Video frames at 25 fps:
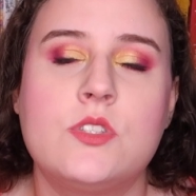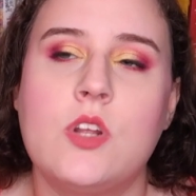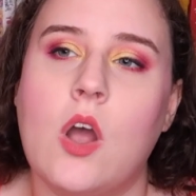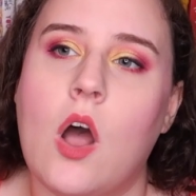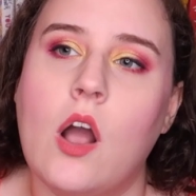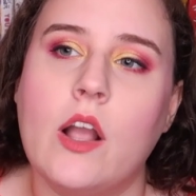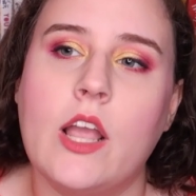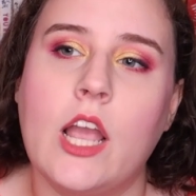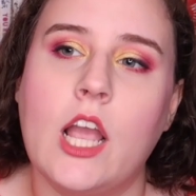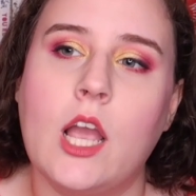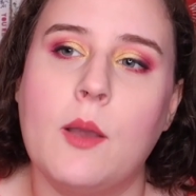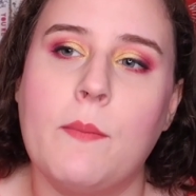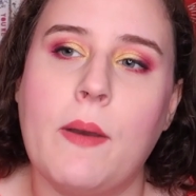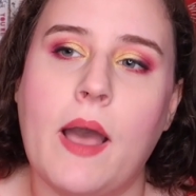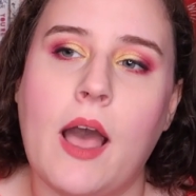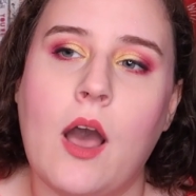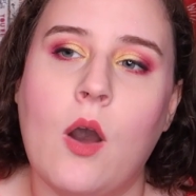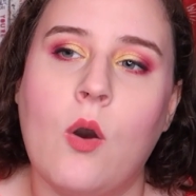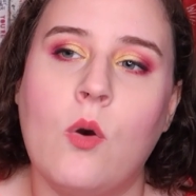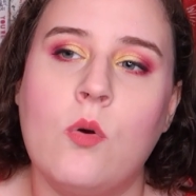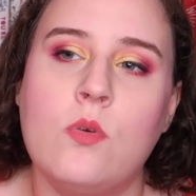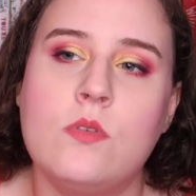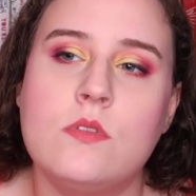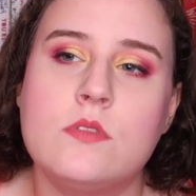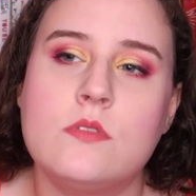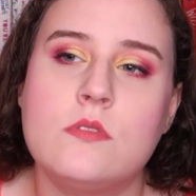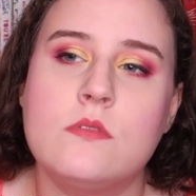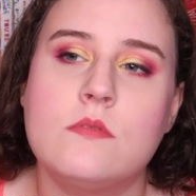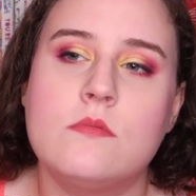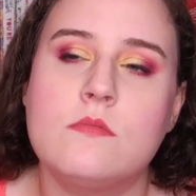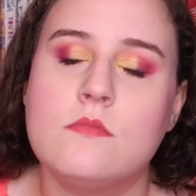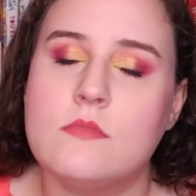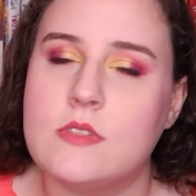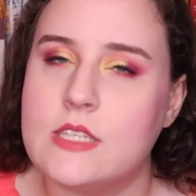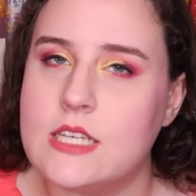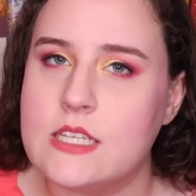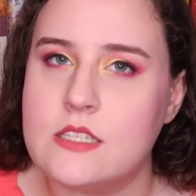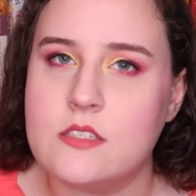talking about
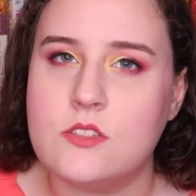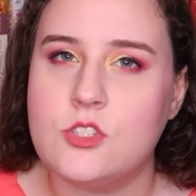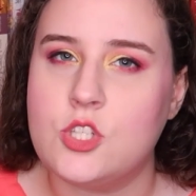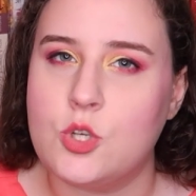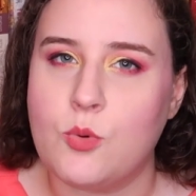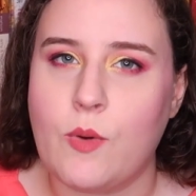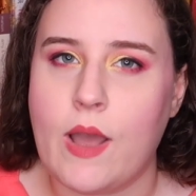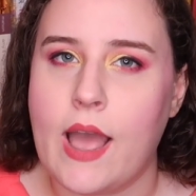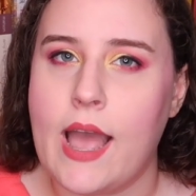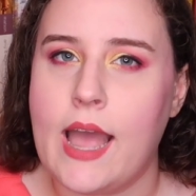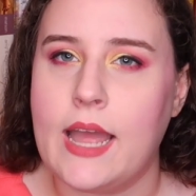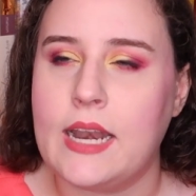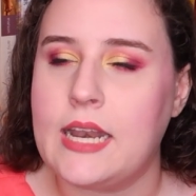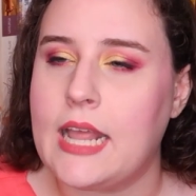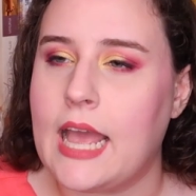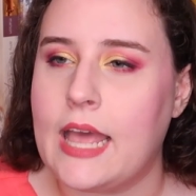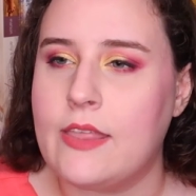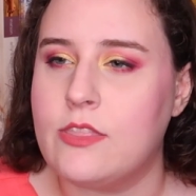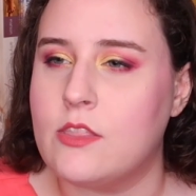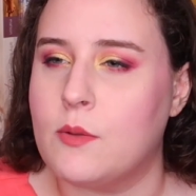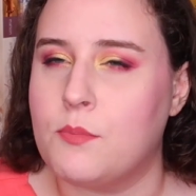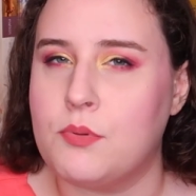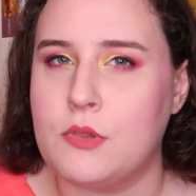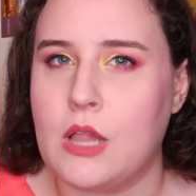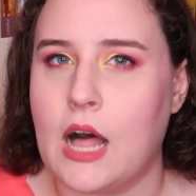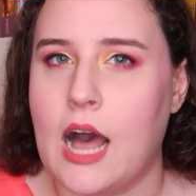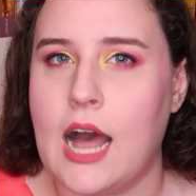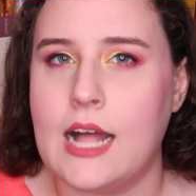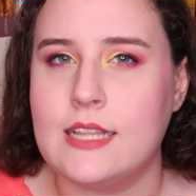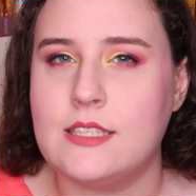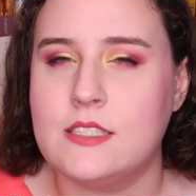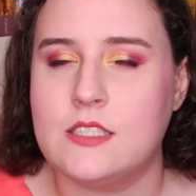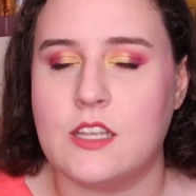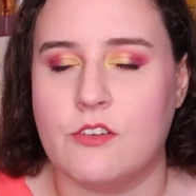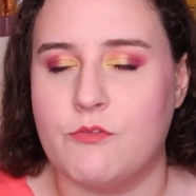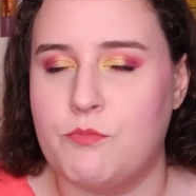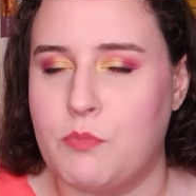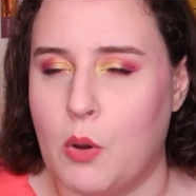this duet, and the
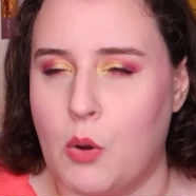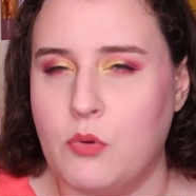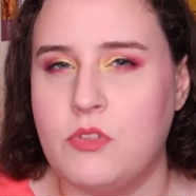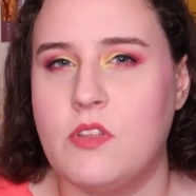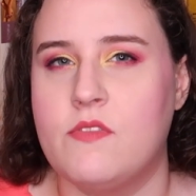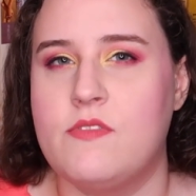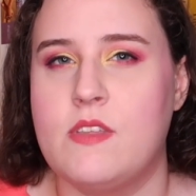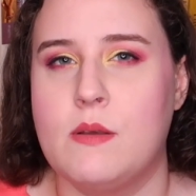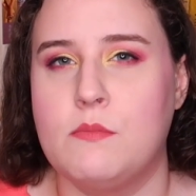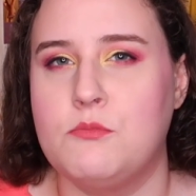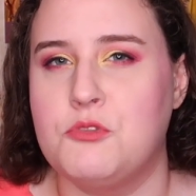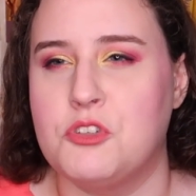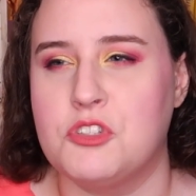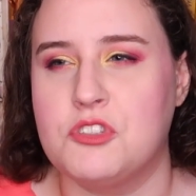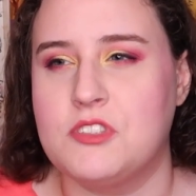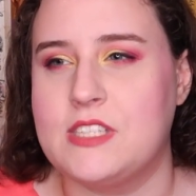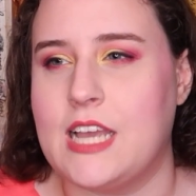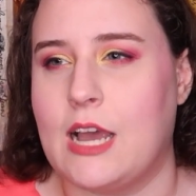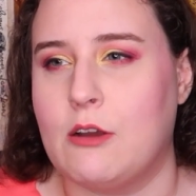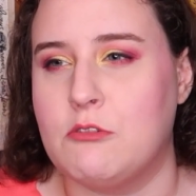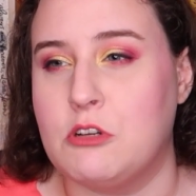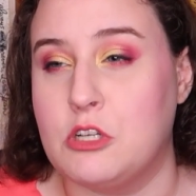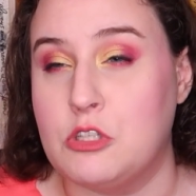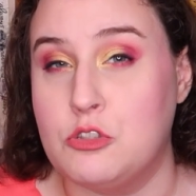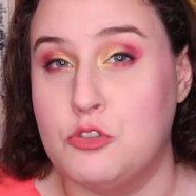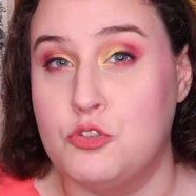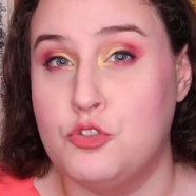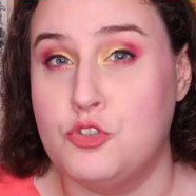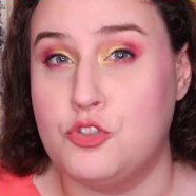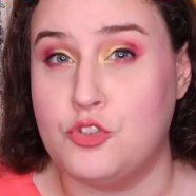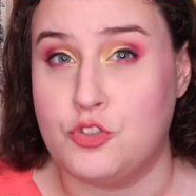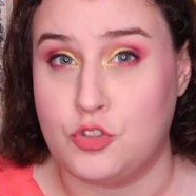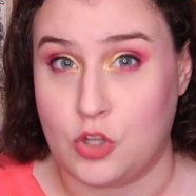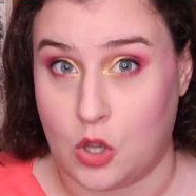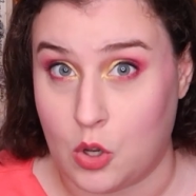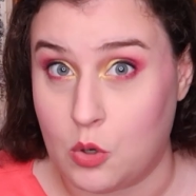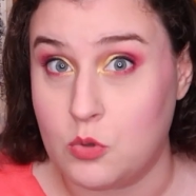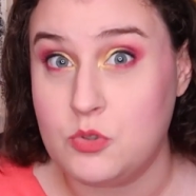plots of both of them just sounded
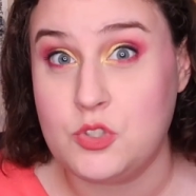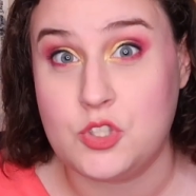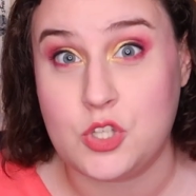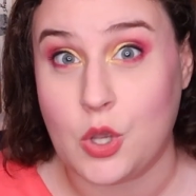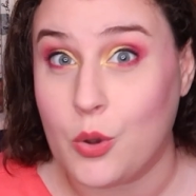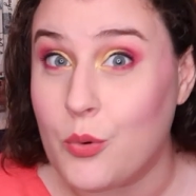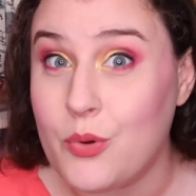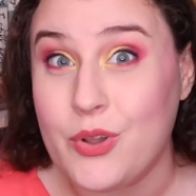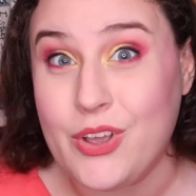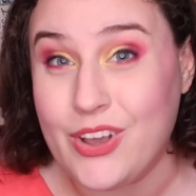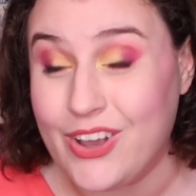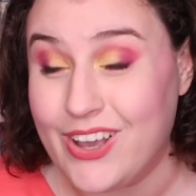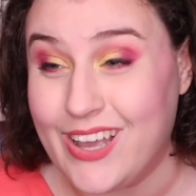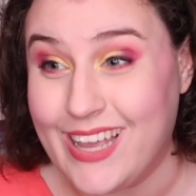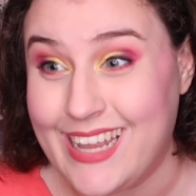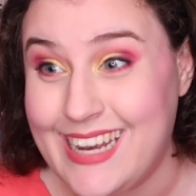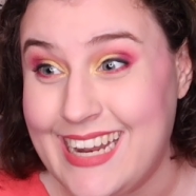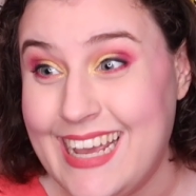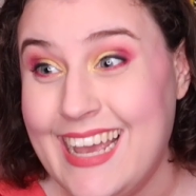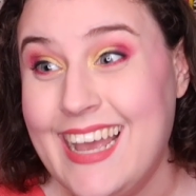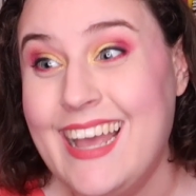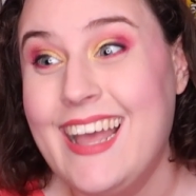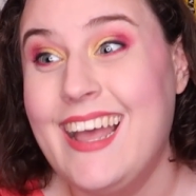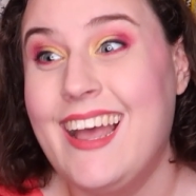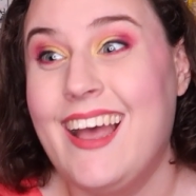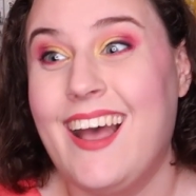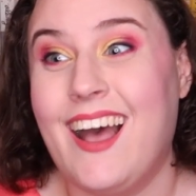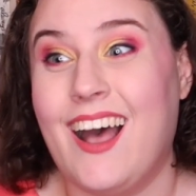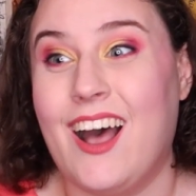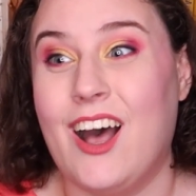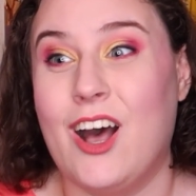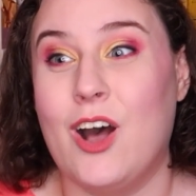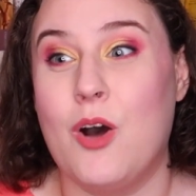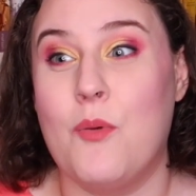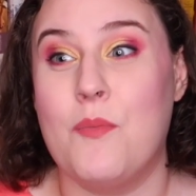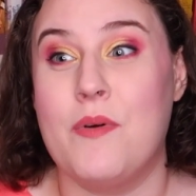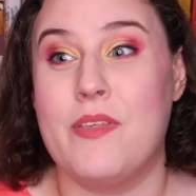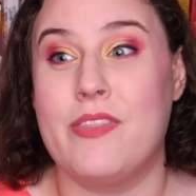so good
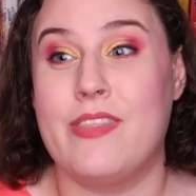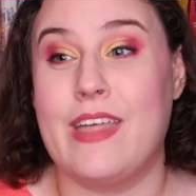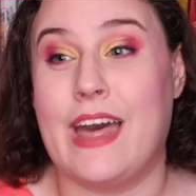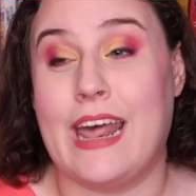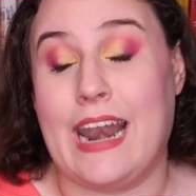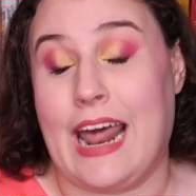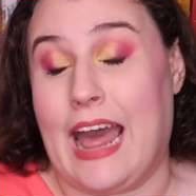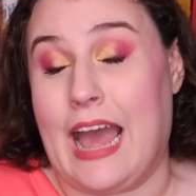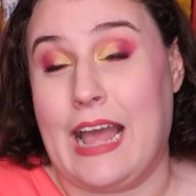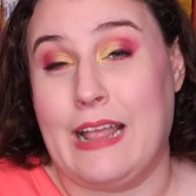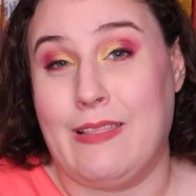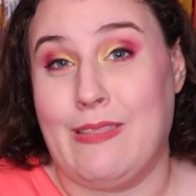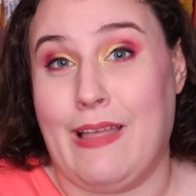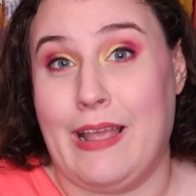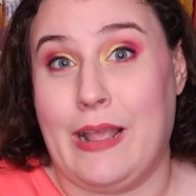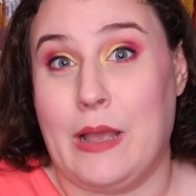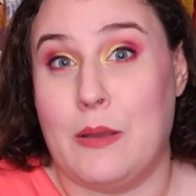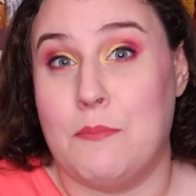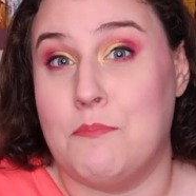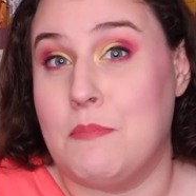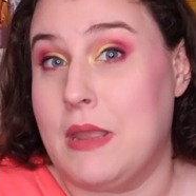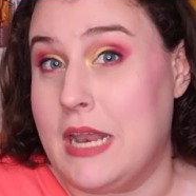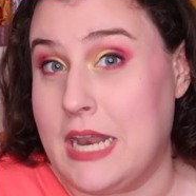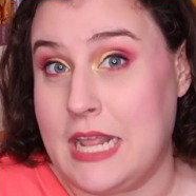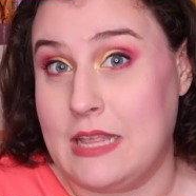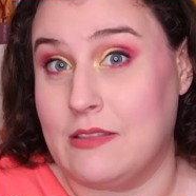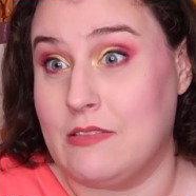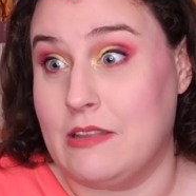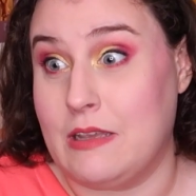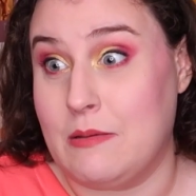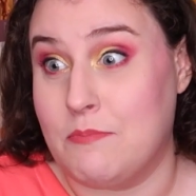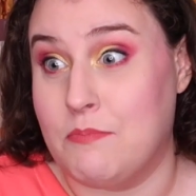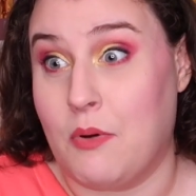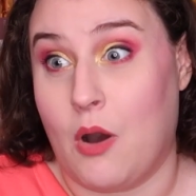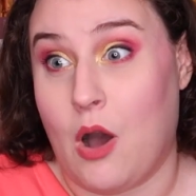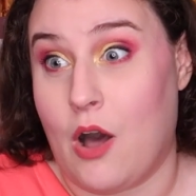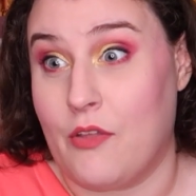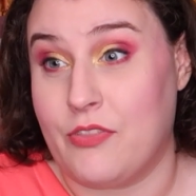that I like immediately
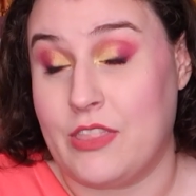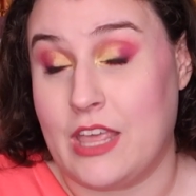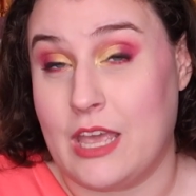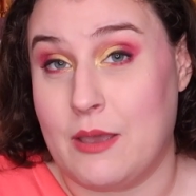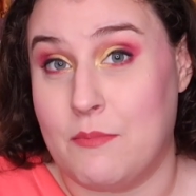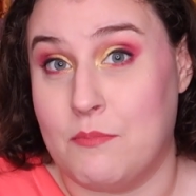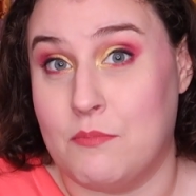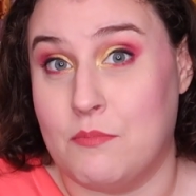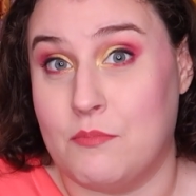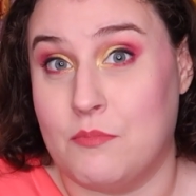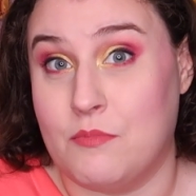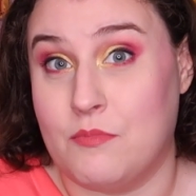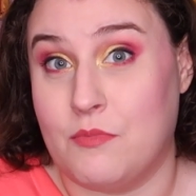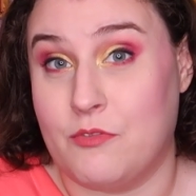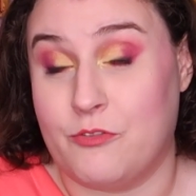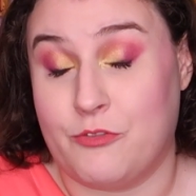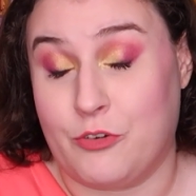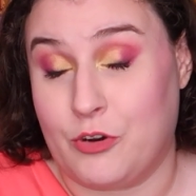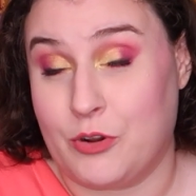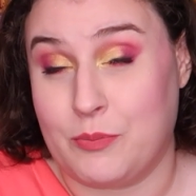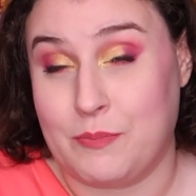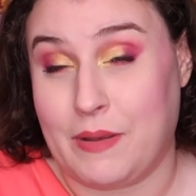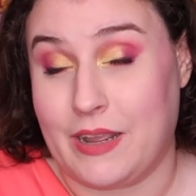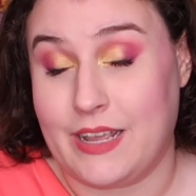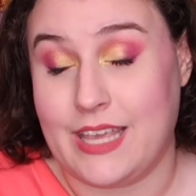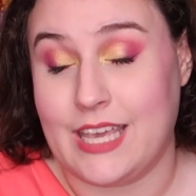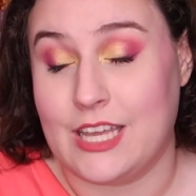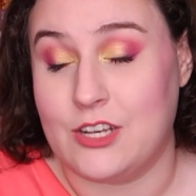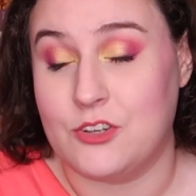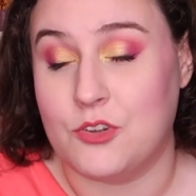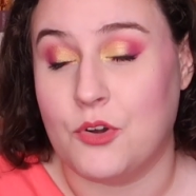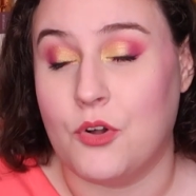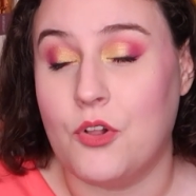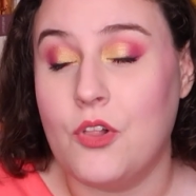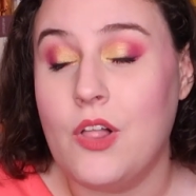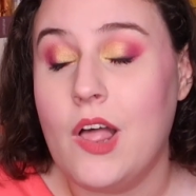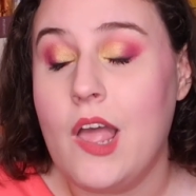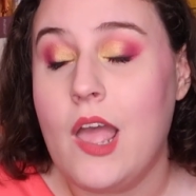bought them for my
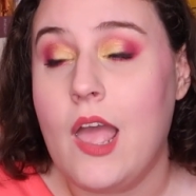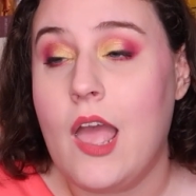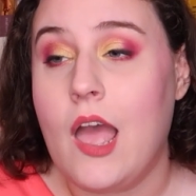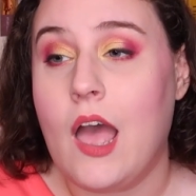Kindle.